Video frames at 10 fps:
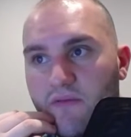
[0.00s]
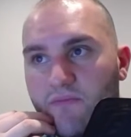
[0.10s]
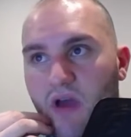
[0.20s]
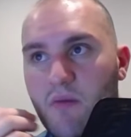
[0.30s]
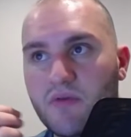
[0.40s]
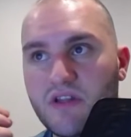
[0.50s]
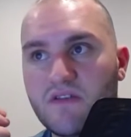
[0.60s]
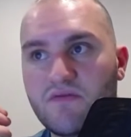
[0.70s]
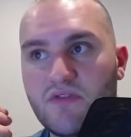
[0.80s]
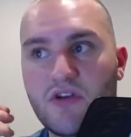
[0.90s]
I believe,
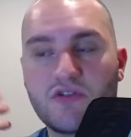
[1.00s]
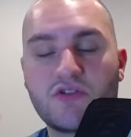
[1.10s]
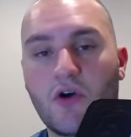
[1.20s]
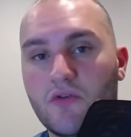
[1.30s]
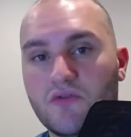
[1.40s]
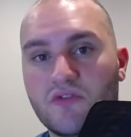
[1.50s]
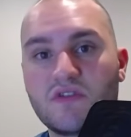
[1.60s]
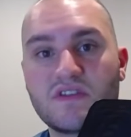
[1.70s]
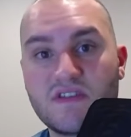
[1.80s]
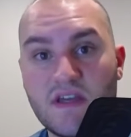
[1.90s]
their tone
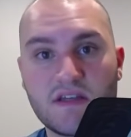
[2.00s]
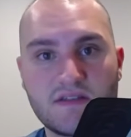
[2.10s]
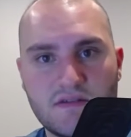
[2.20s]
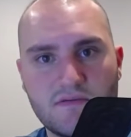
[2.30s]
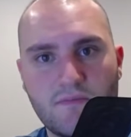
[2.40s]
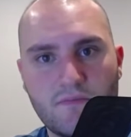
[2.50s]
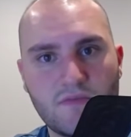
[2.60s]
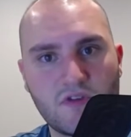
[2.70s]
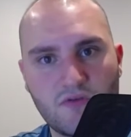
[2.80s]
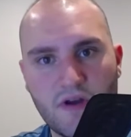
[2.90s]
6,
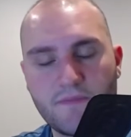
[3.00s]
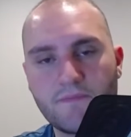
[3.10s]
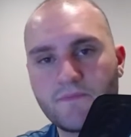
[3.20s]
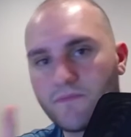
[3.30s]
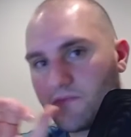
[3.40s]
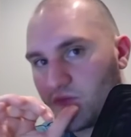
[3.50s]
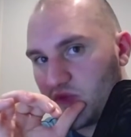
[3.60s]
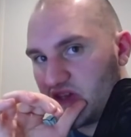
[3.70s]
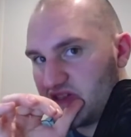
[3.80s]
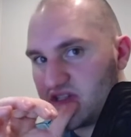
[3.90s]
right?
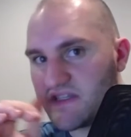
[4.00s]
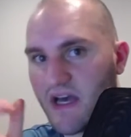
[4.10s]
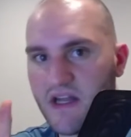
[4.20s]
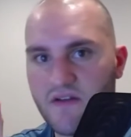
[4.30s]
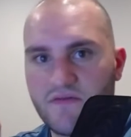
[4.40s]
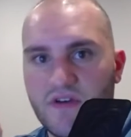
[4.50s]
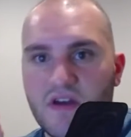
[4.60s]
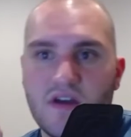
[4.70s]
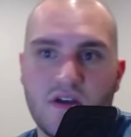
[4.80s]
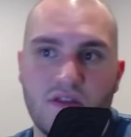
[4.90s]
This is kind of
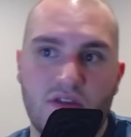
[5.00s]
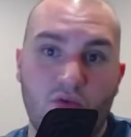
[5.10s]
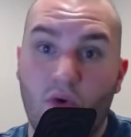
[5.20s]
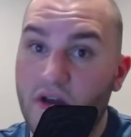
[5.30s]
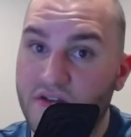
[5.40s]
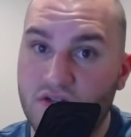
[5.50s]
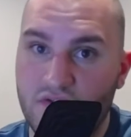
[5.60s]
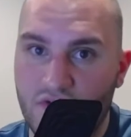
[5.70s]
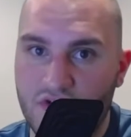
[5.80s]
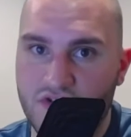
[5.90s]
the Western
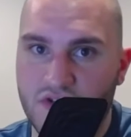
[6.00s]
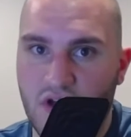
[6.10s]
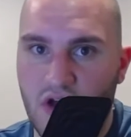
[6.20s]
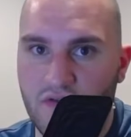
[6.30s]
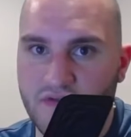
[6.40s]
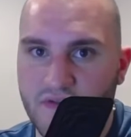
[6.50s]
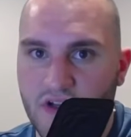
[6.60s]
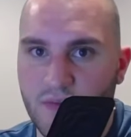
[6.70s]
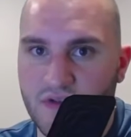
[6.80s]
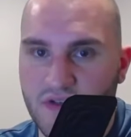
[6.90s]
version of
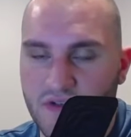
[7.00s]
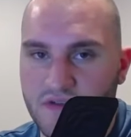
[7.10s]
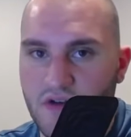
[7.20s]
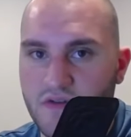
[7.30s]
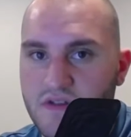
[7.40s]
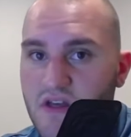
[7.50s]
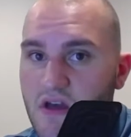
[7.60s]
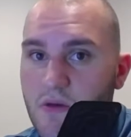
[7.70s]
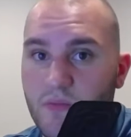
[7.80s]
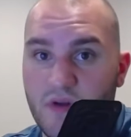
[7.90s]
development on the tones.
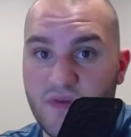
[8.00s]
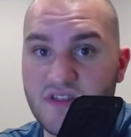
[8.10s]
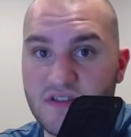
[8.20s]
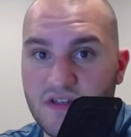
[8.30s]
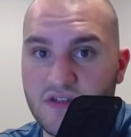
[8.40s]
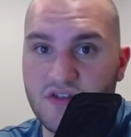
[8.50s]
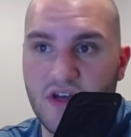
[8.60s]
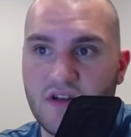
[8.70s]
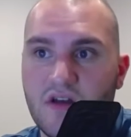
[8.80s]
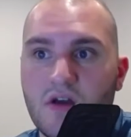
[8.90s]
But in Byzantine chant,
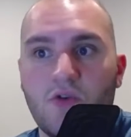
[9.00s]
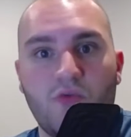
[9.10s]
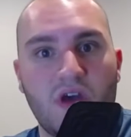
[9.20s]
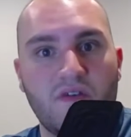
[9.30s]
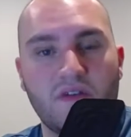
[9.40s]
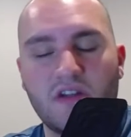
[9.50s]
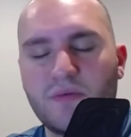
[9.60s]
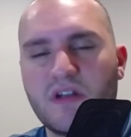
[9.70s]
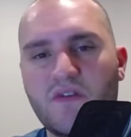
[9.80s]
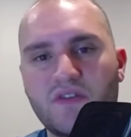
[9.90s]
we have a little bit
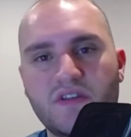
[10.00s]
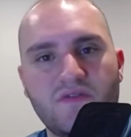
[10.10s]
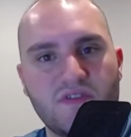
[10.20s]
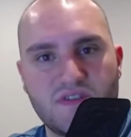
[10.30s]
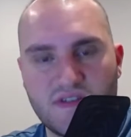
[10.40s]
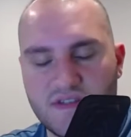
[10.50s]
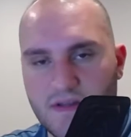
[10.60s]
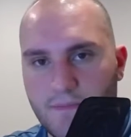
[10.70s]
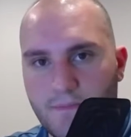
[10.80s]
of a different system,